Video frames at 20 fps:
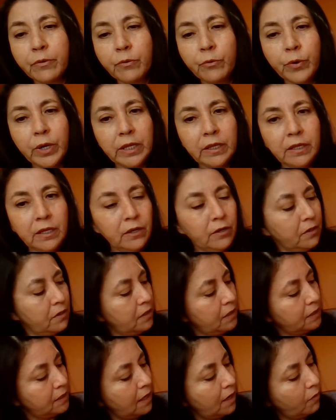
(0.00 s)
What letter
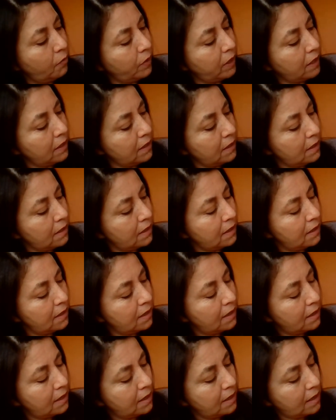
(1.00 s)
is that one?
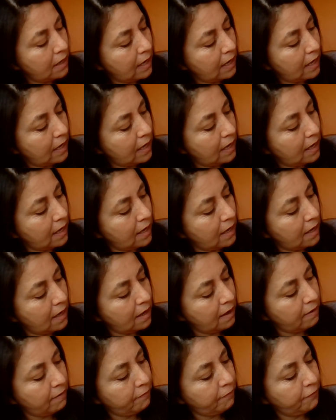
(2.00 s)

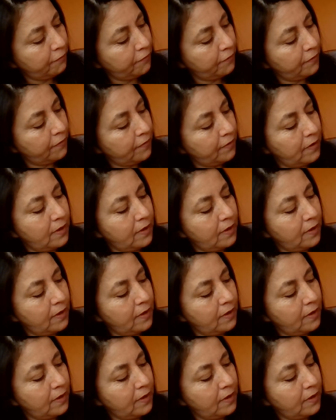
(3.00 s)
F.